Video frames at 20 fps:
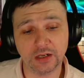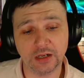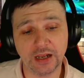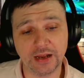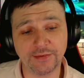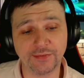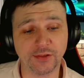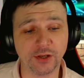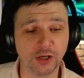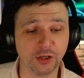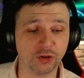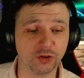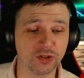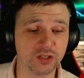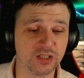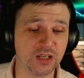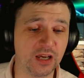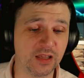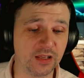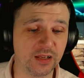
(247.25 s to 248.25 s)
Even though it doesn't
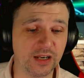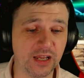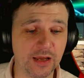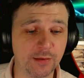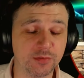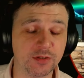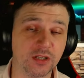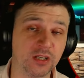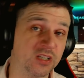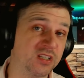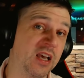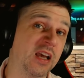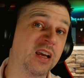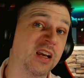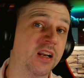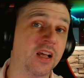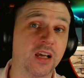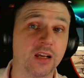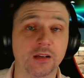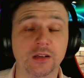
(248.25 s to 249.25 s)
say the names, you're
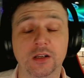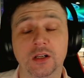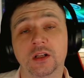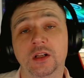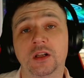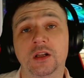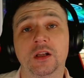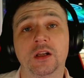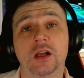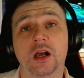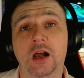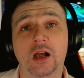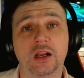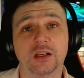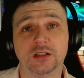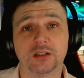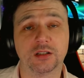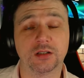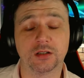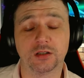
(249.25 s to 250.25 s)
saying it.
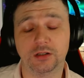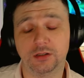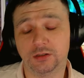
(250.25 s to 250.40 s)
That's,